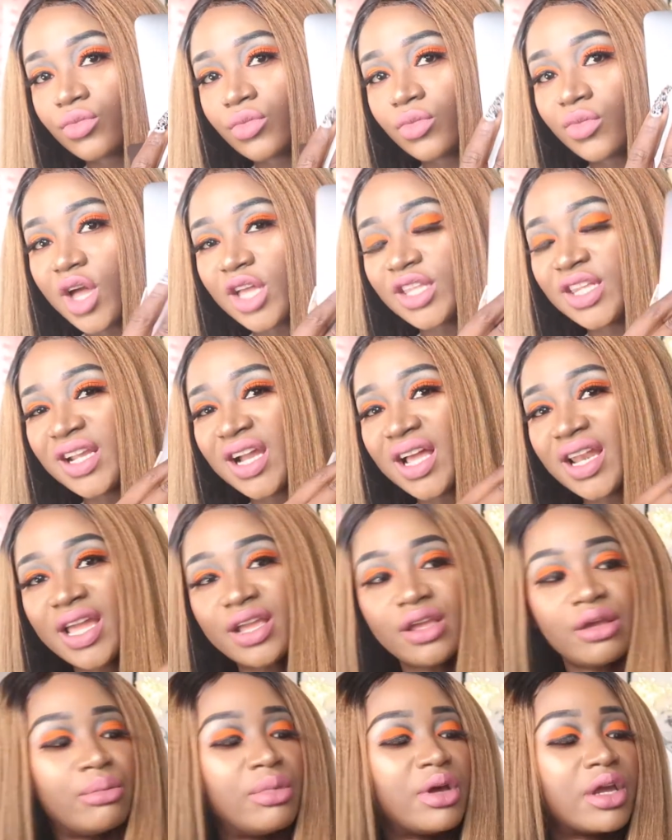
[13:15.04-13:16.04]
I think I
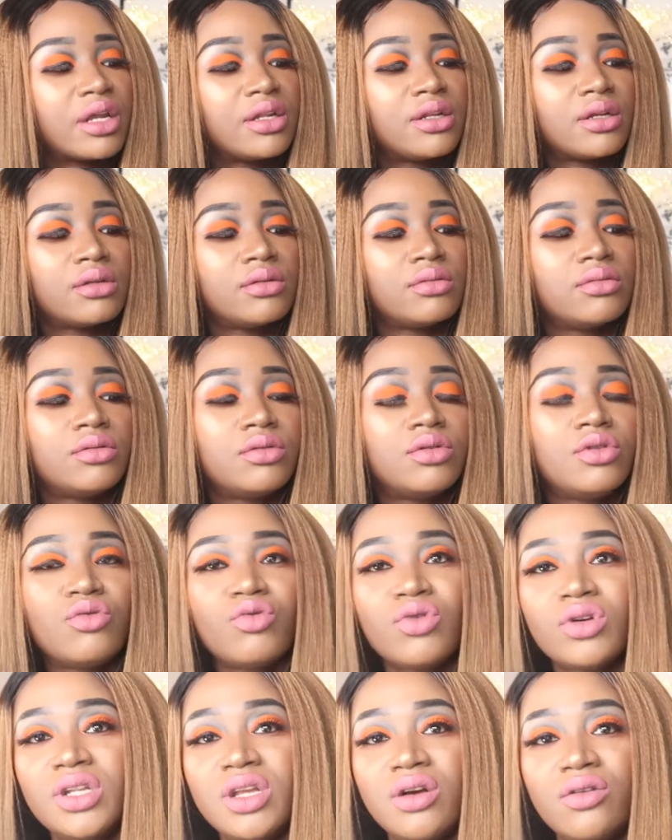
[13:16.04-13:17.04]
like it better than the
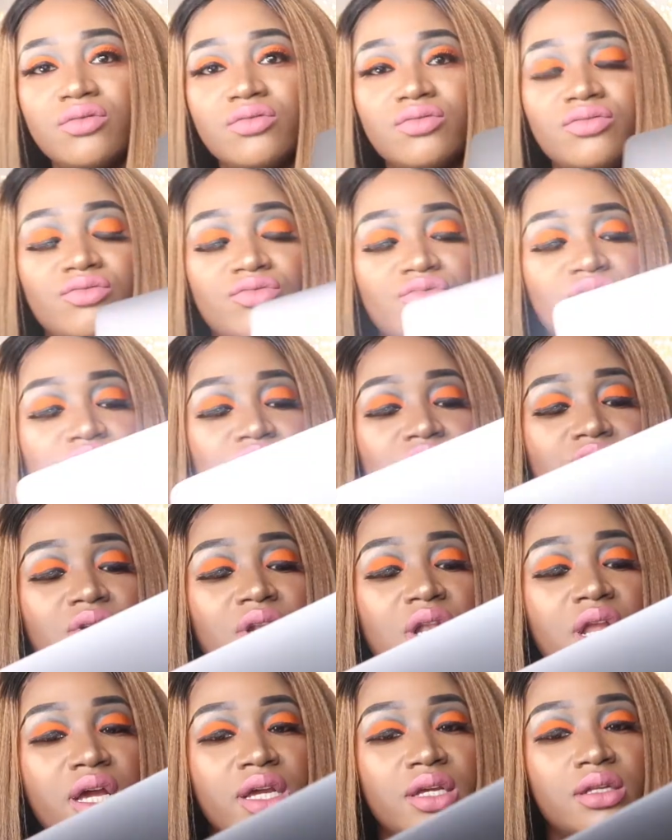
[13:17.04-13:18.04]
one that used to
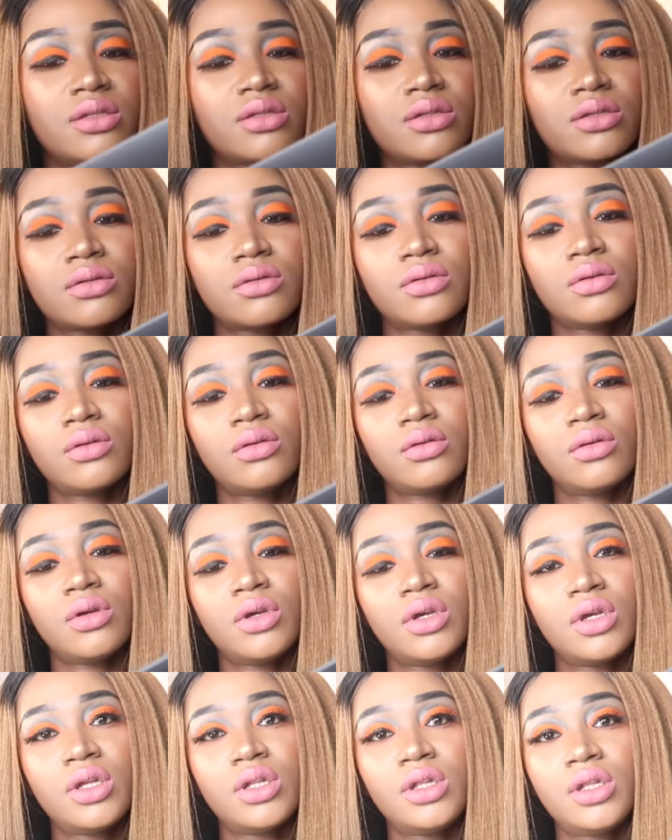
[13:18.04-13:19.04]
light.
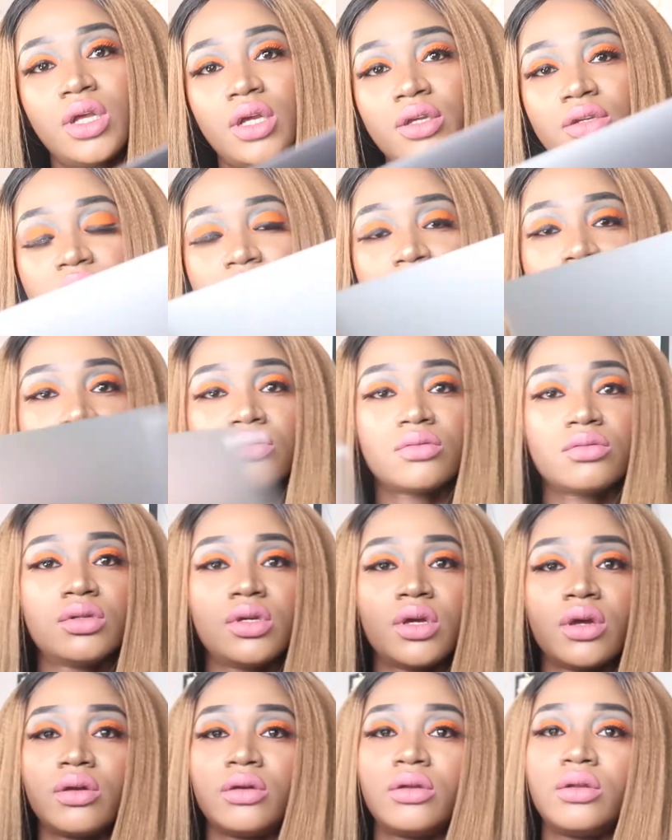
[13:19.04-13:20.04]
That used to,
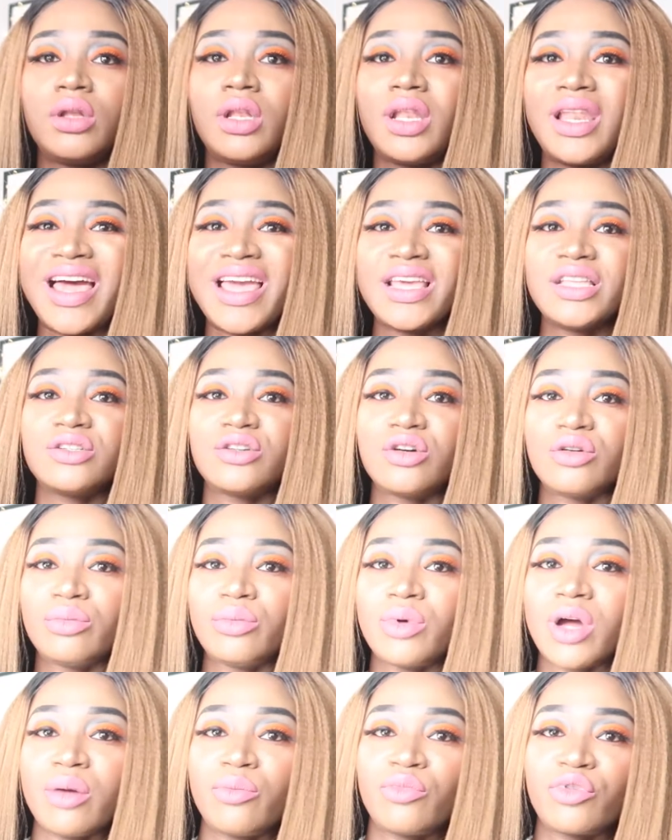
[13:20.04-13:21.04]
yeah, light up.
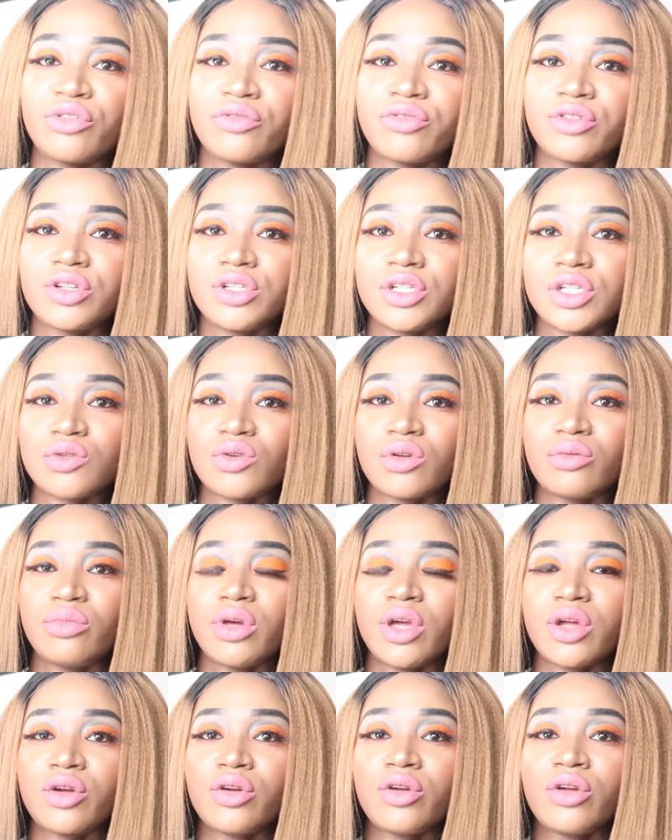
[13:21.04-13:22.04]
I prefer this one
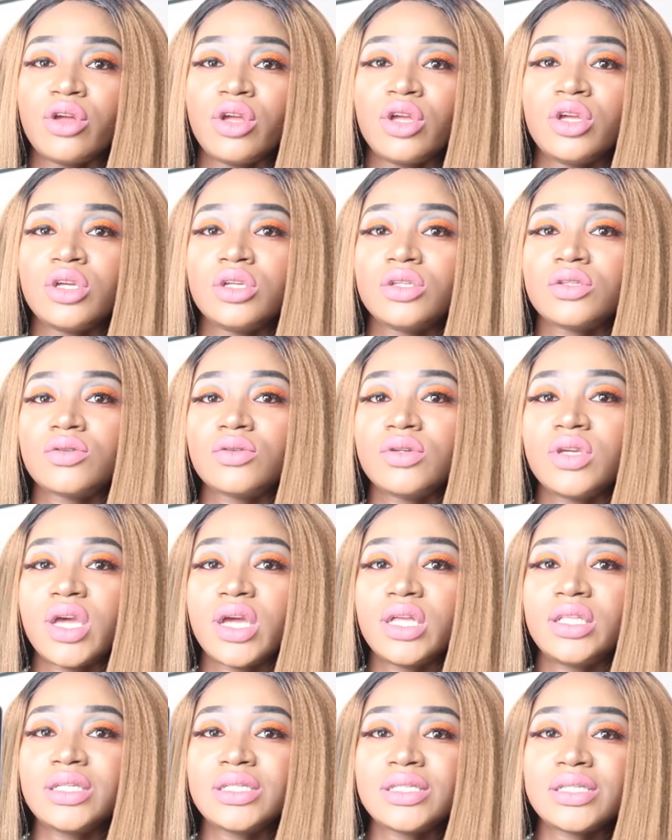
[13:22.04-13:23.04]
better. So yeah,
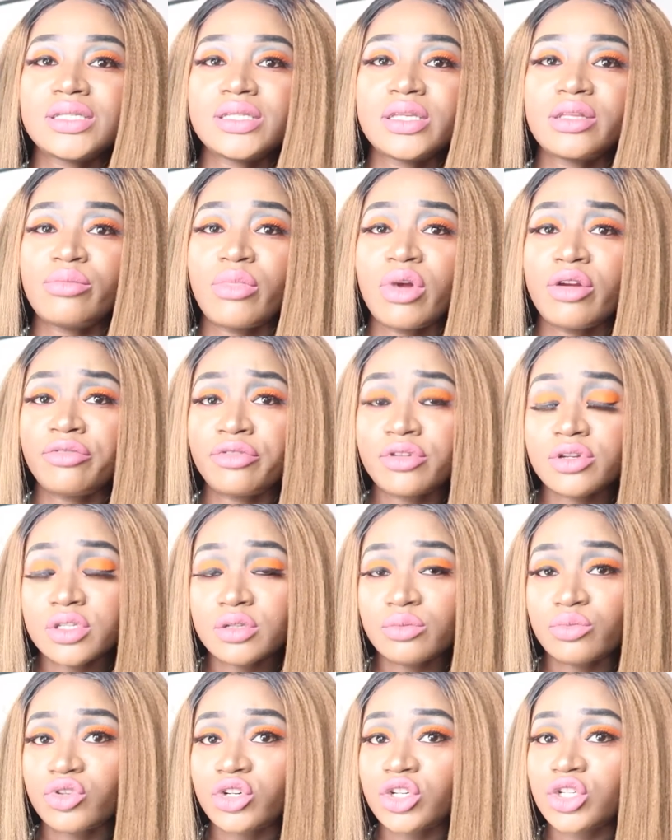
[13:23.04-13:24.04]
this is it. My first
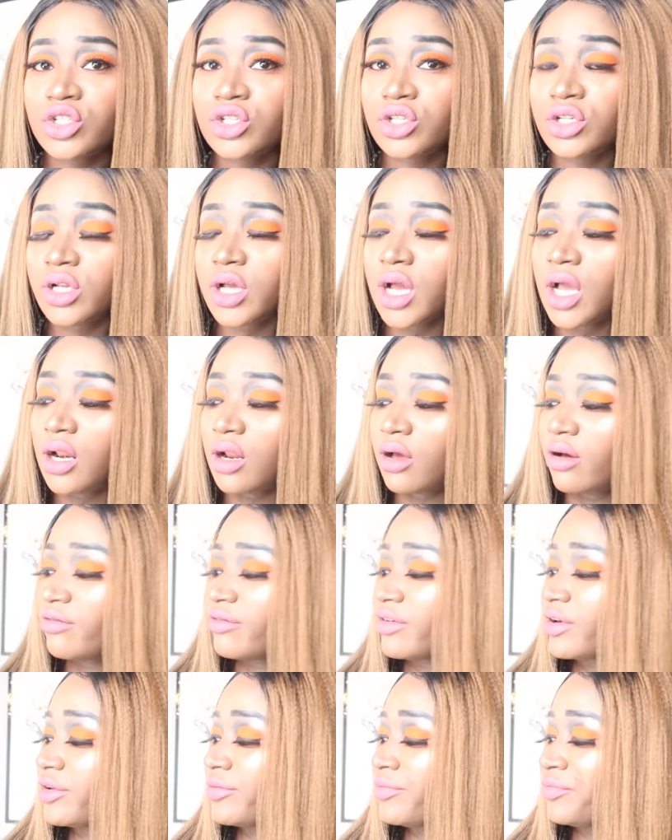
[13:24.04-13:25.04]
impression. I love
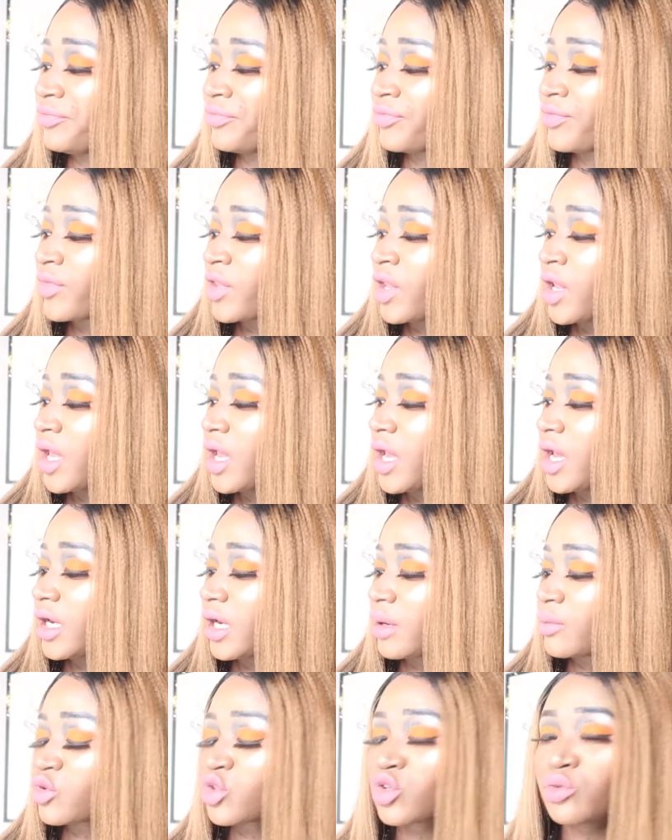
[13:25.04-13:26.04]
it, and
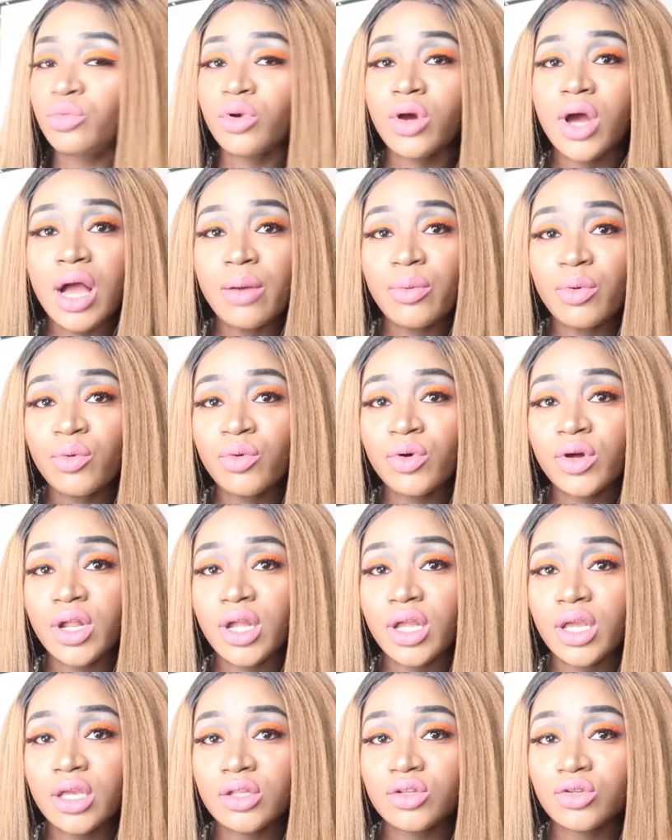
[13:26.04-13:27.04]
I'm super happy with
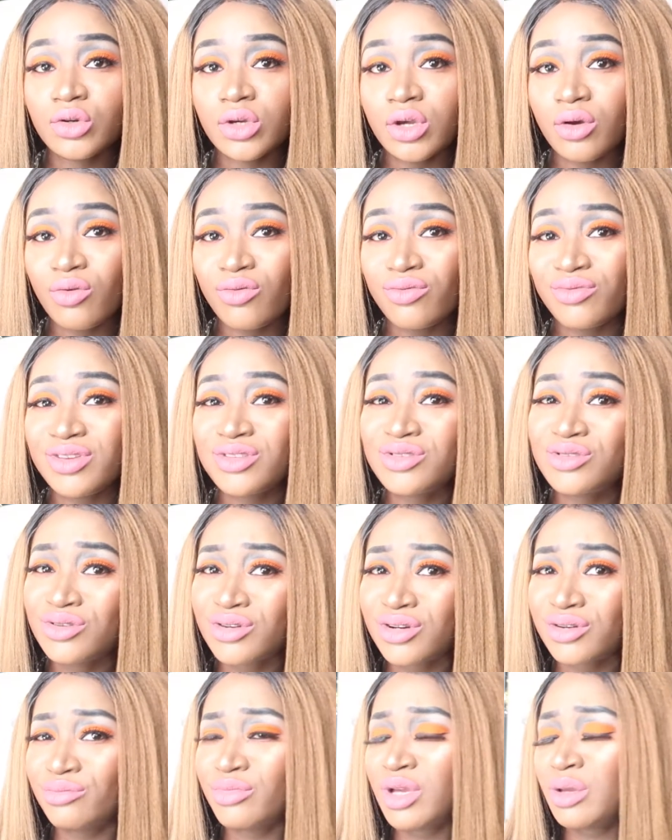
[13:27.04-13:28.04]
it. It
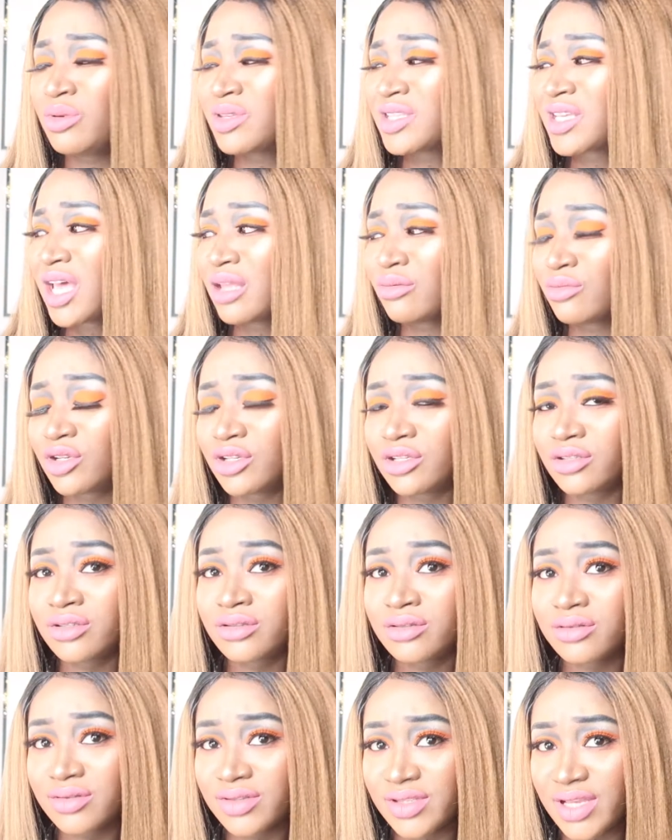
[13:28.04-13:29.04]
took maybe 10 minutes
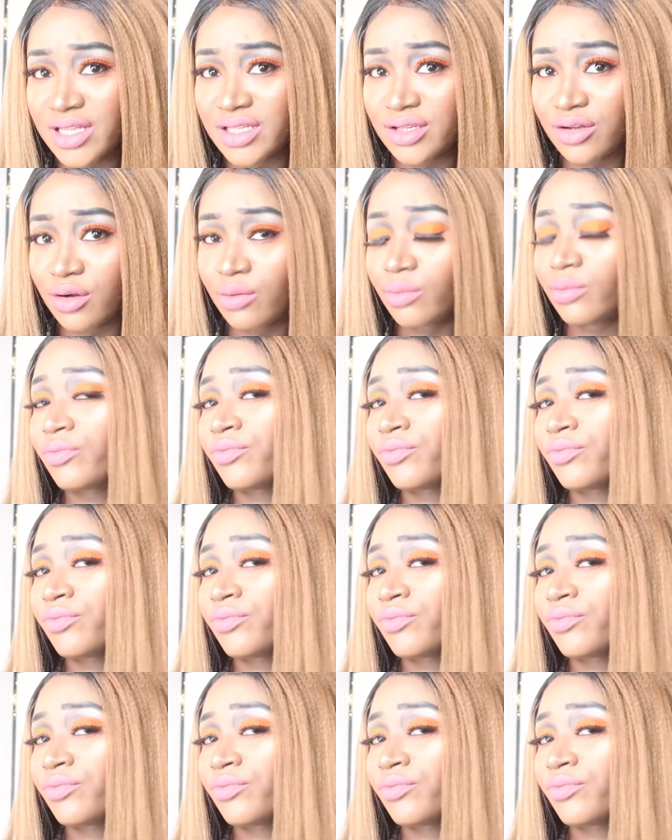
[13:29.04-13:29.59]
to set it up.